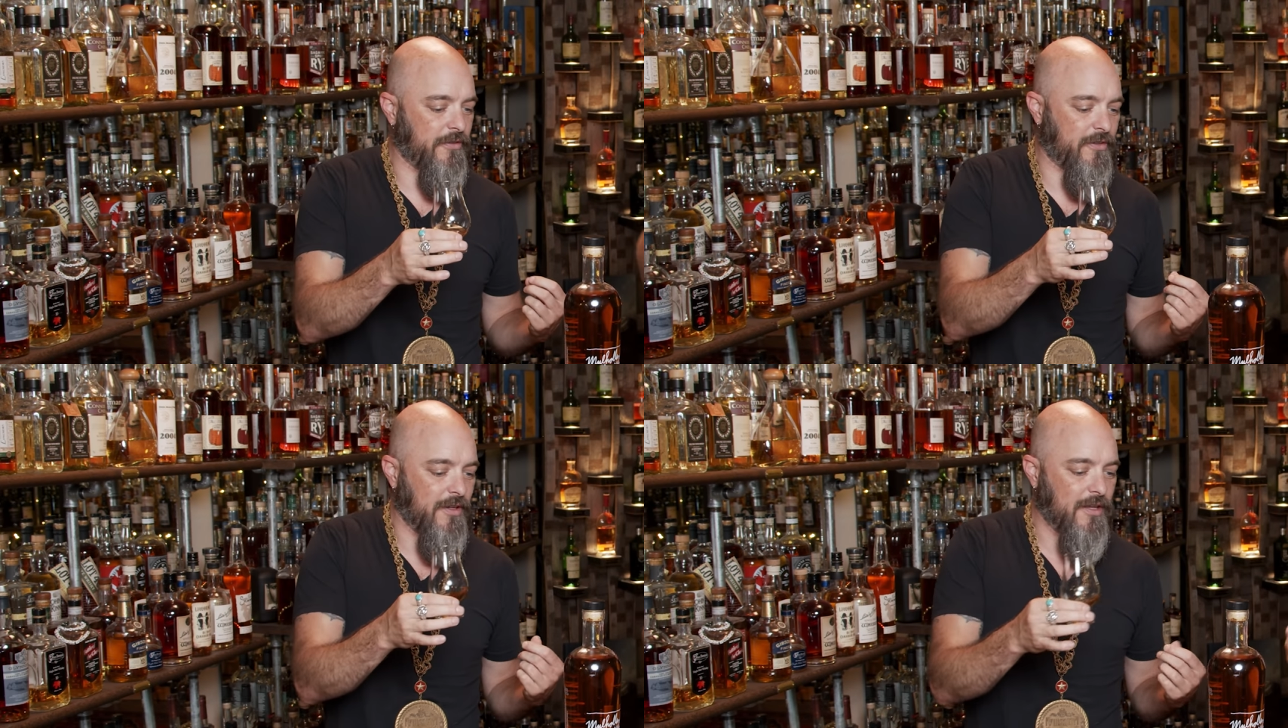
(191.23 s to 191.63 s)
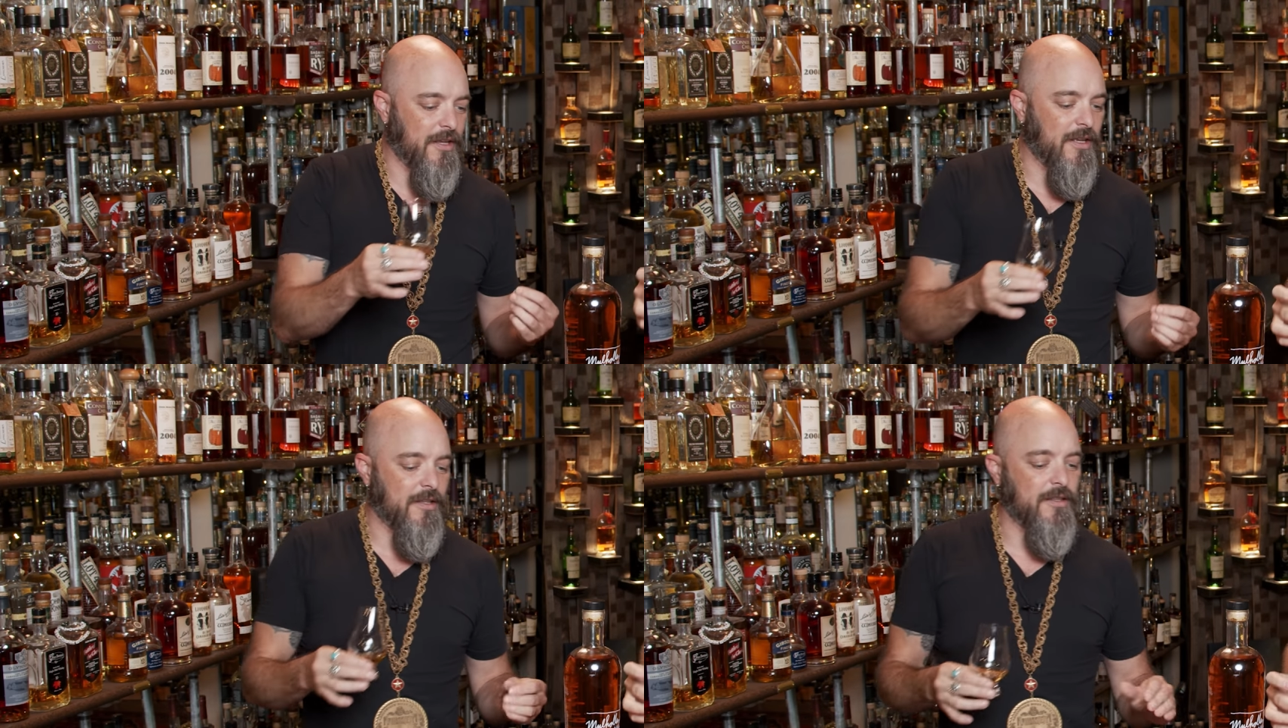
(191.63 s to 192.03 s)
So it's
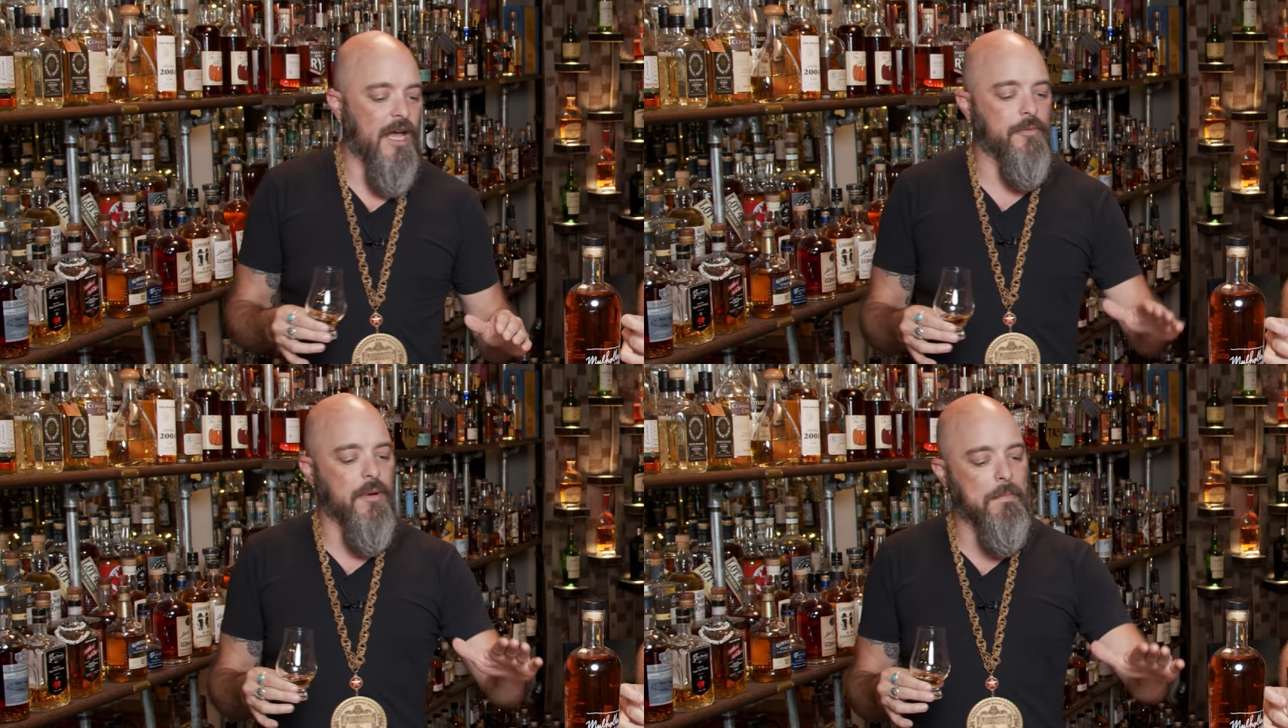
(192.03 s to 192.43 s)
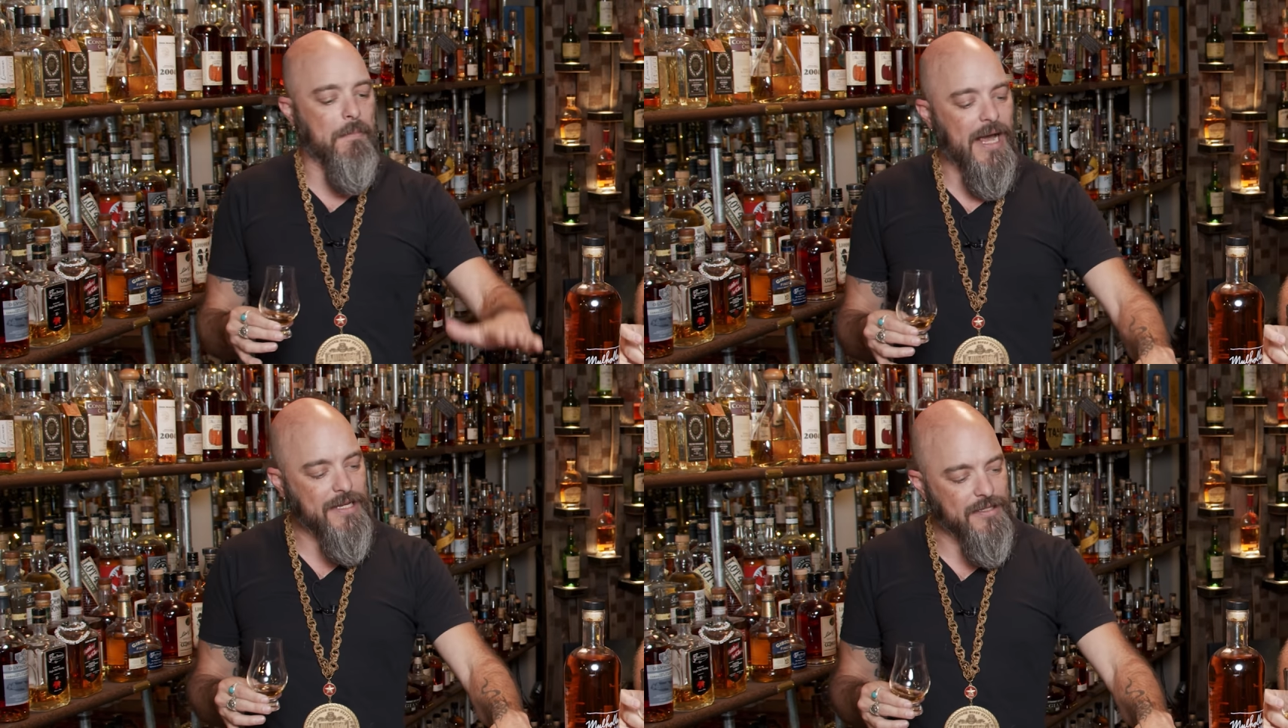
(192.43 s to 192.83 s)
very sugary. That
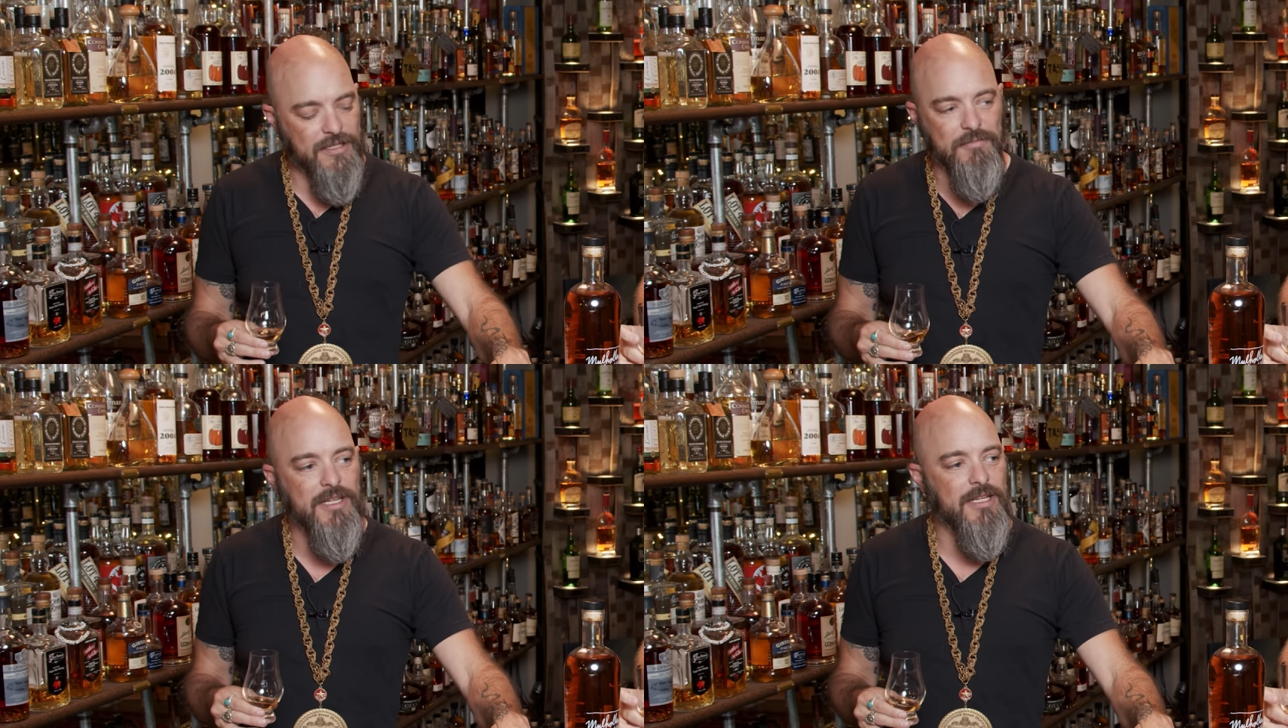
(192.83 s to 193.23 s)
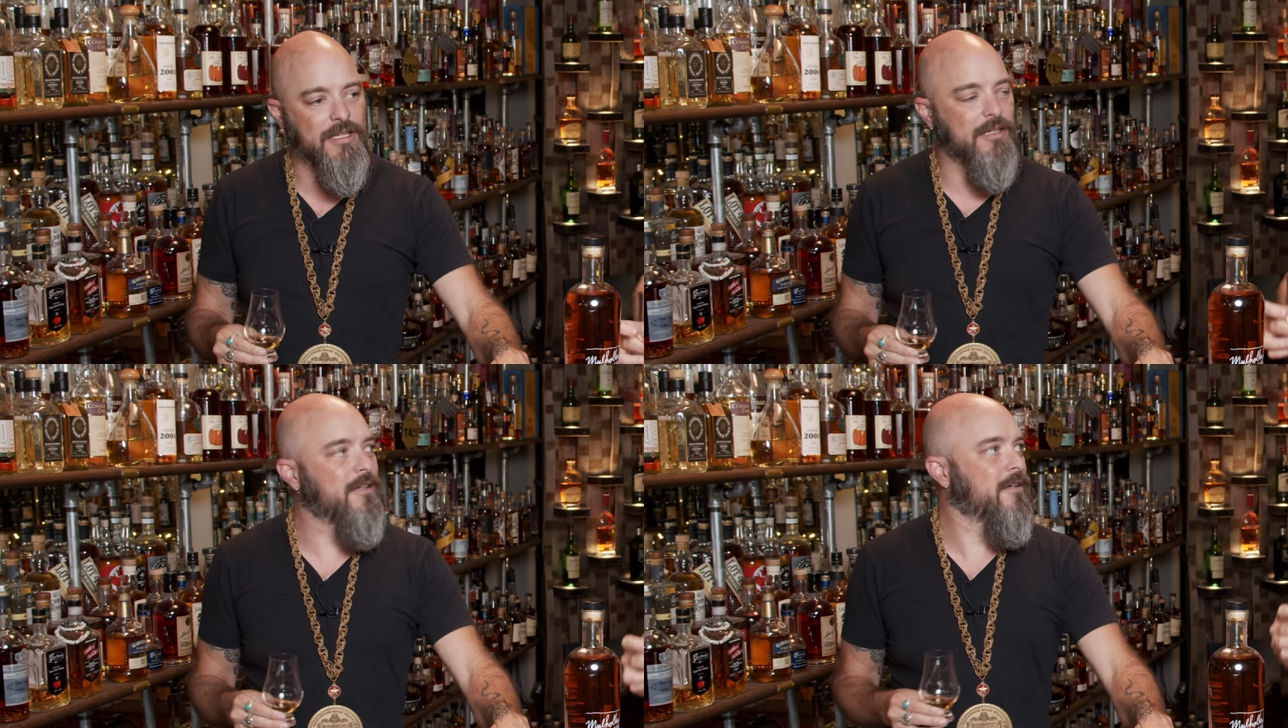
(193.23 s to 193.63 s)
reminds
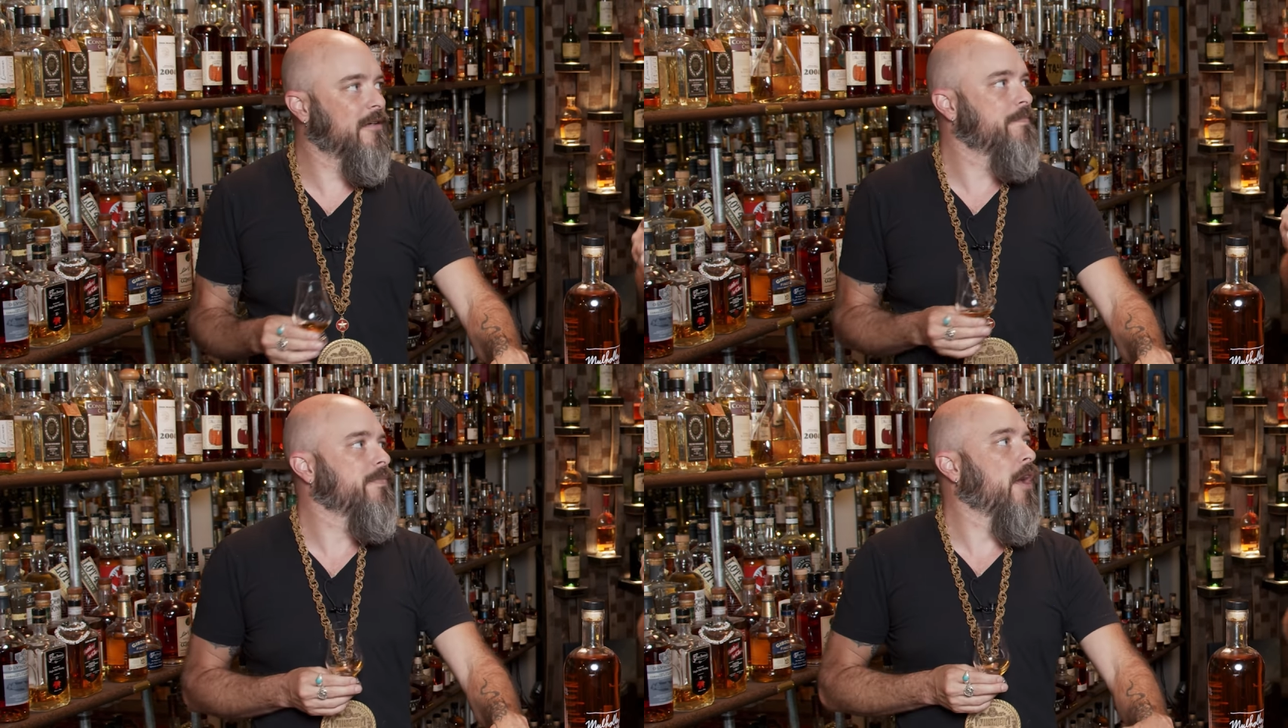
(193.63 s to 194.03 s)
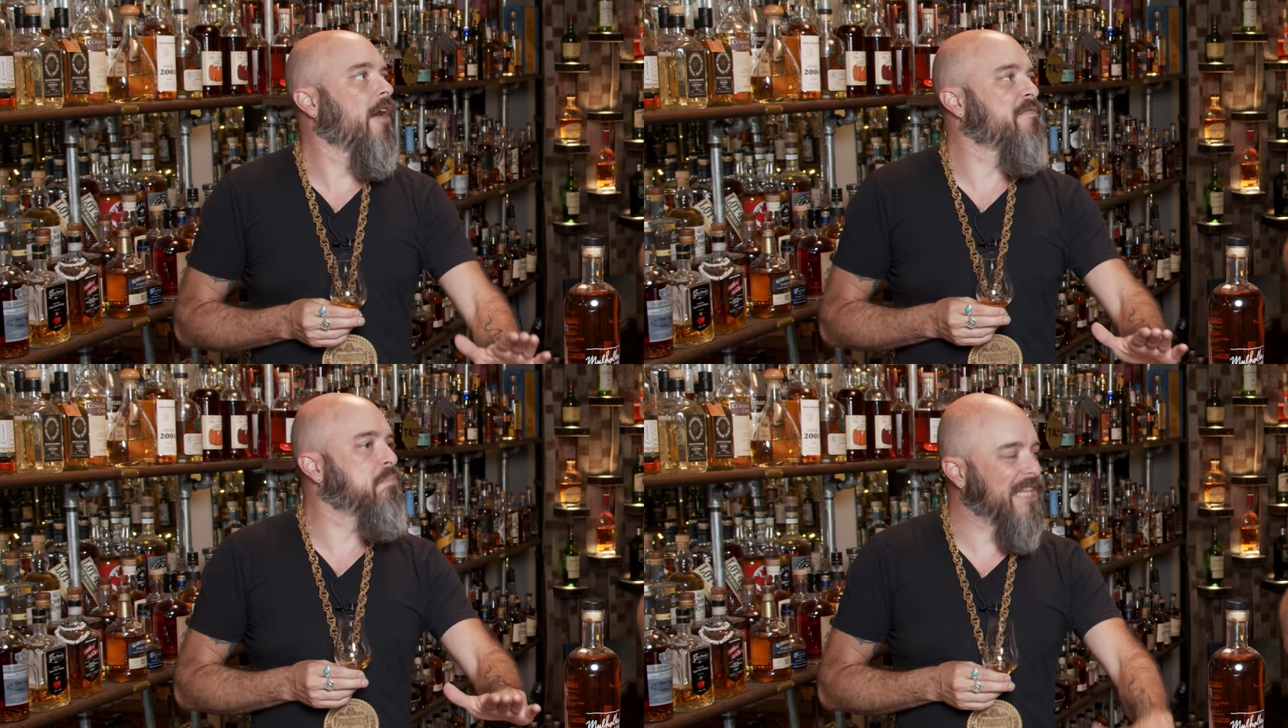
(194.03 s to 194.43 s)
me sugary and bright
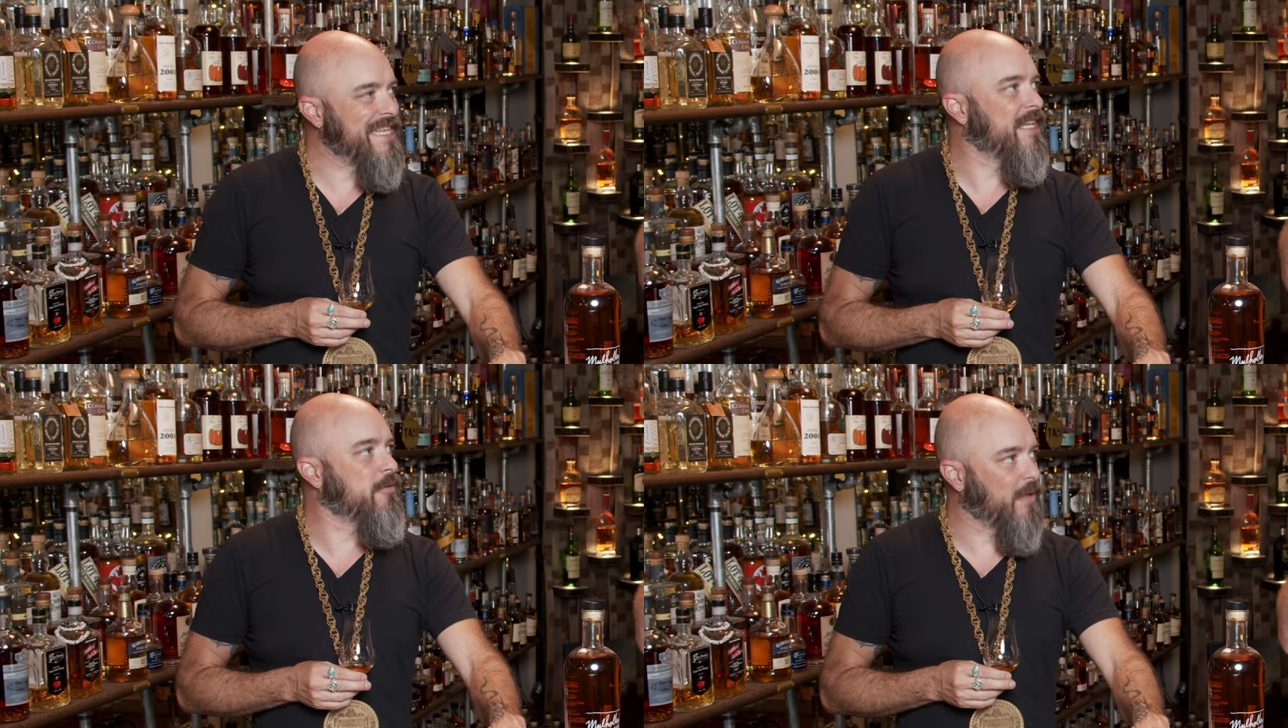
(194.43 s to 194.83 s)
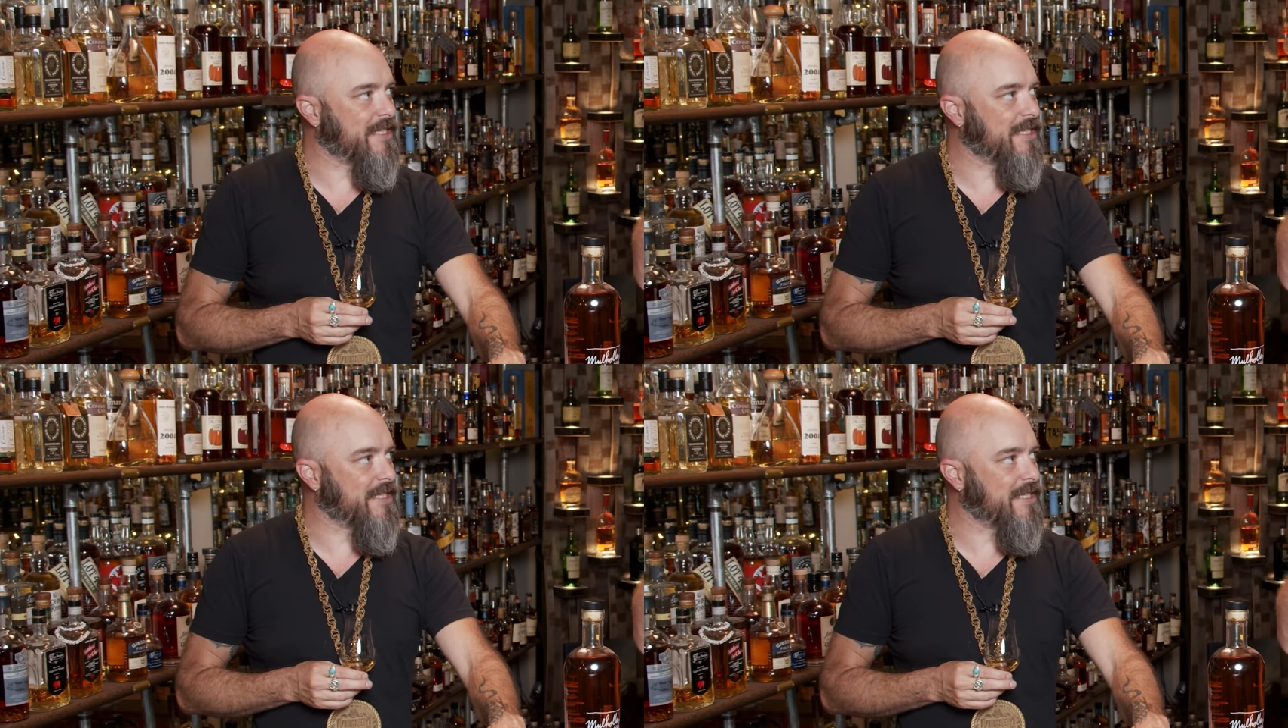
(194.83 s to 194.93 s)
of blended